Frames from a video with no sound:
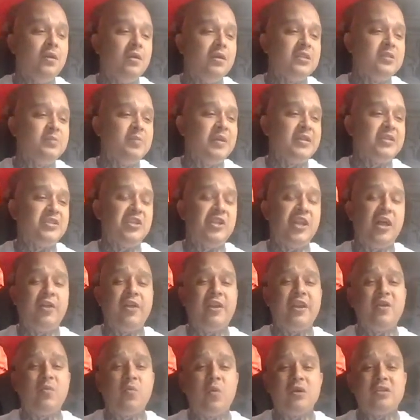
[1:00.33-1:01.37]
especially now that
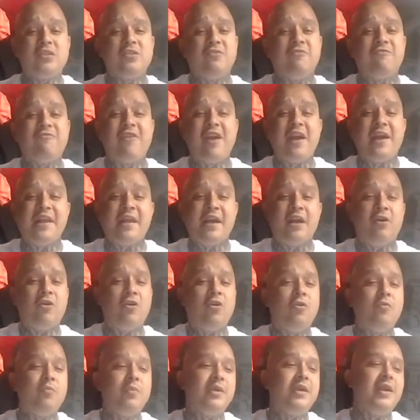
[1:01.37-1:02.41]
he wants some fatty out,
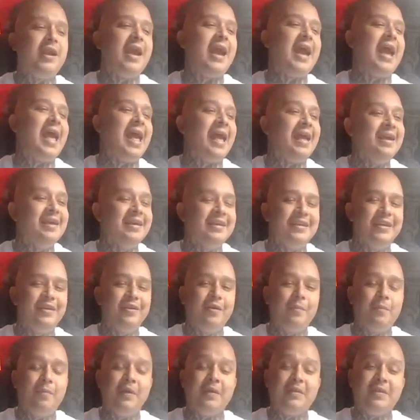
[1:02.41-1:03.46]
homie.
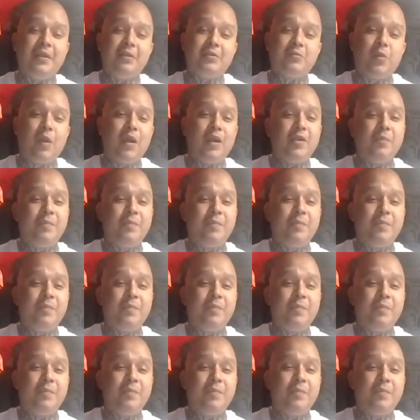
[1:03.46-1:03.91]
But there's probably